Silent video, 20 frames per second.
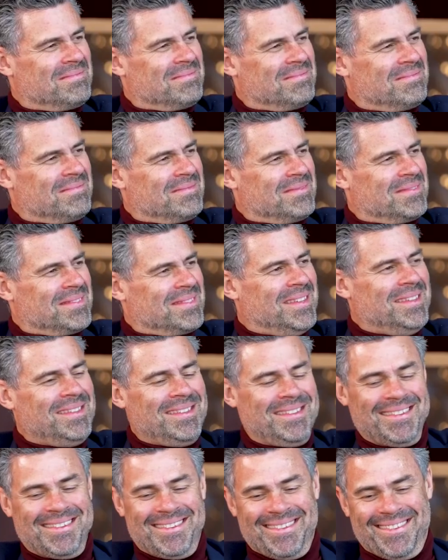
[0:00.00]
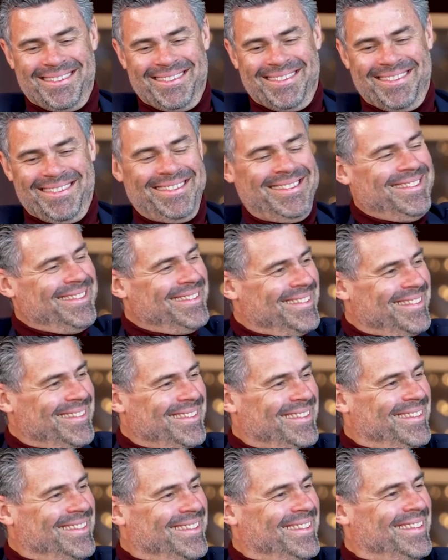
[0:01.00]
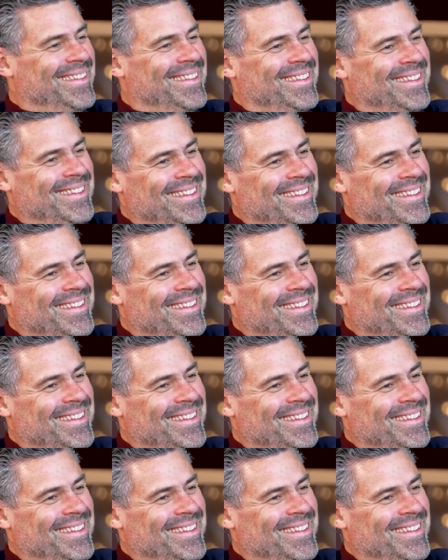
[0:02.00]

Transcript: everything in this game. I